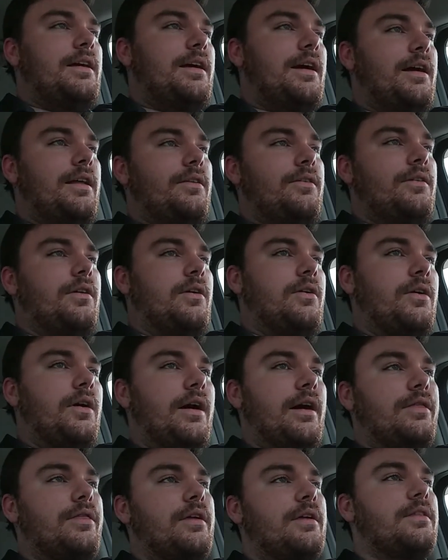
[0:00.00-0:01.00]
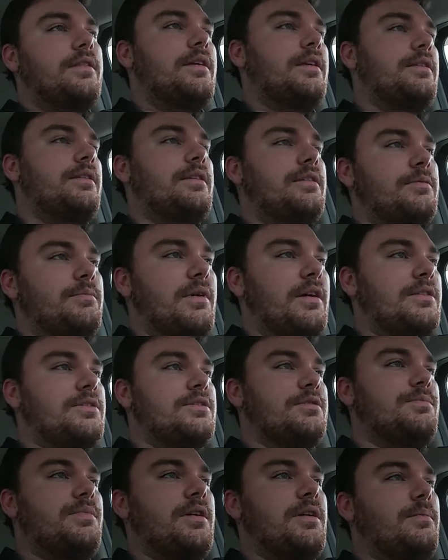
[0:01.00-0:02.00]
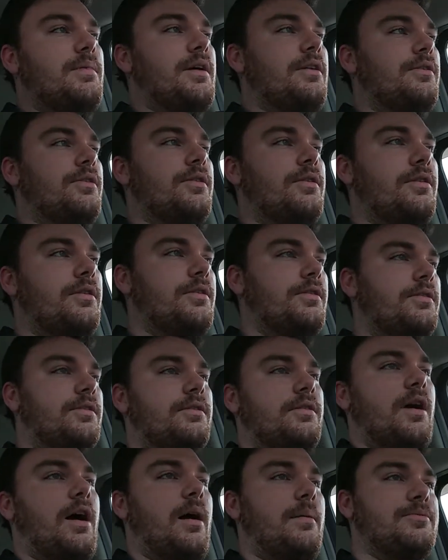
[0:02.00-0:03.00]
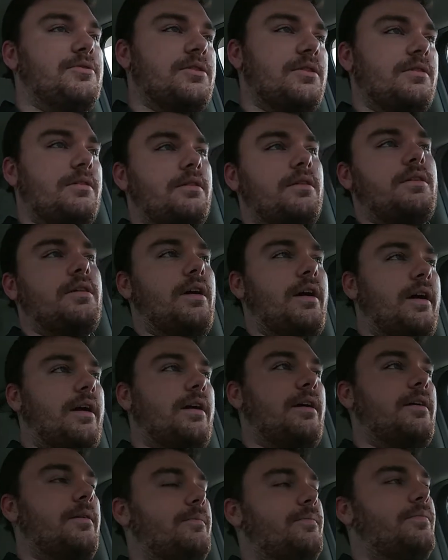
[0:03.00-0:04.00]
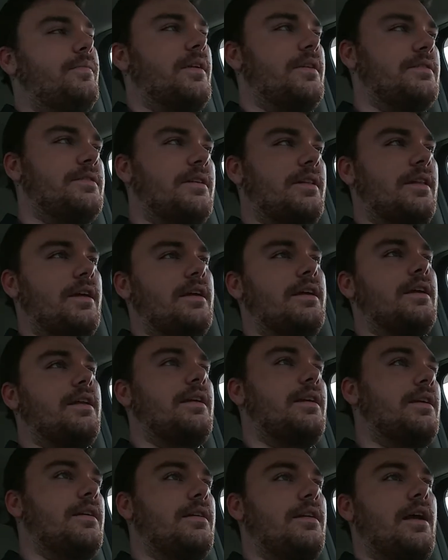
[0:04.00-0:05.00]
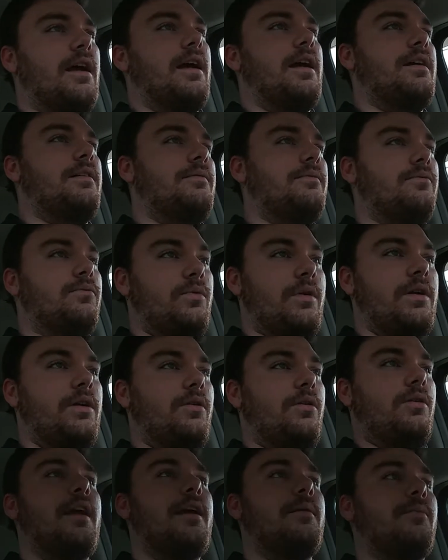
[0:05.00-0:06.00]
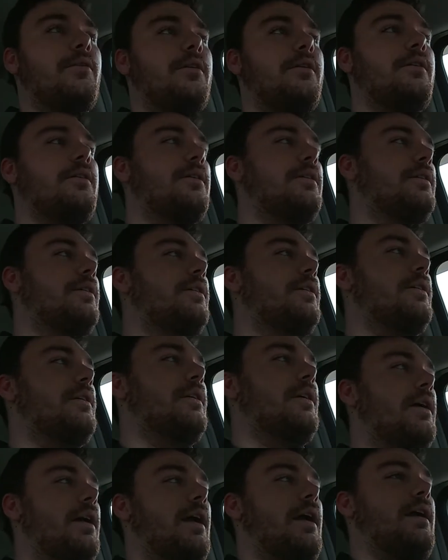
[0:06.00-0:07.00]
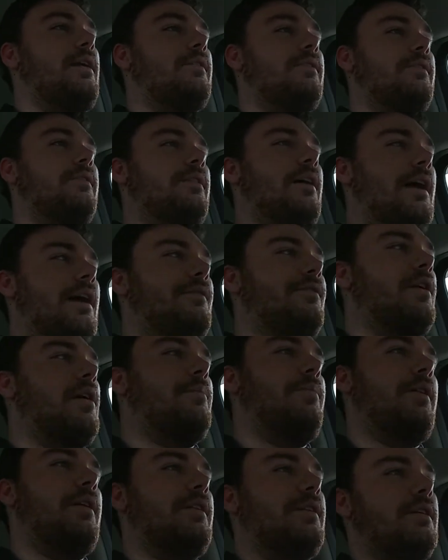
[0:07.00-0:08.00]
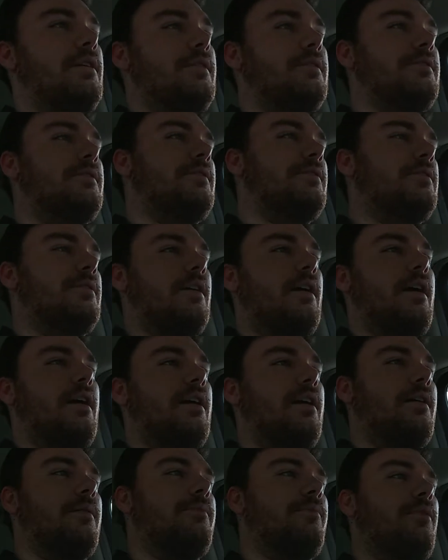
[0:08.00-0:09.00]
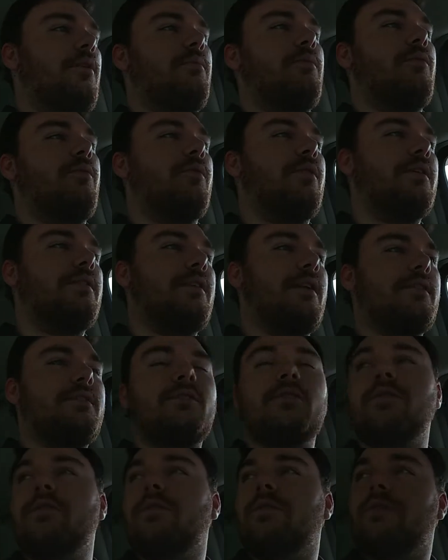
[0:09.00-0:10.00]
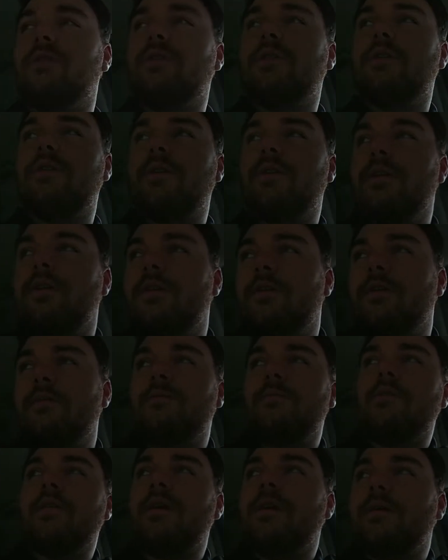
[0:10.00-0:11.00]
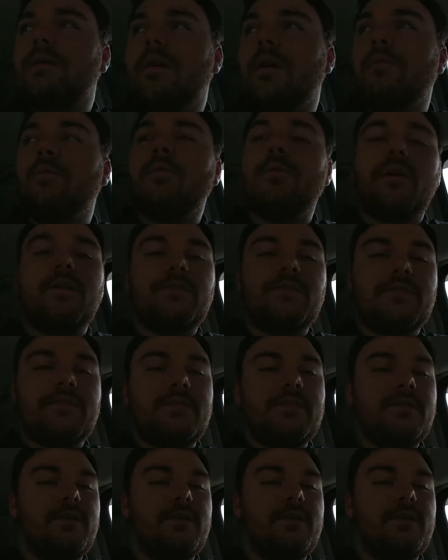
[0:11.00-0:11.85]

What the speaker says: I don't know. I think that this might just be a better option until I get a real camera, and I have a couple ideas. Probably won't get that till a couple months,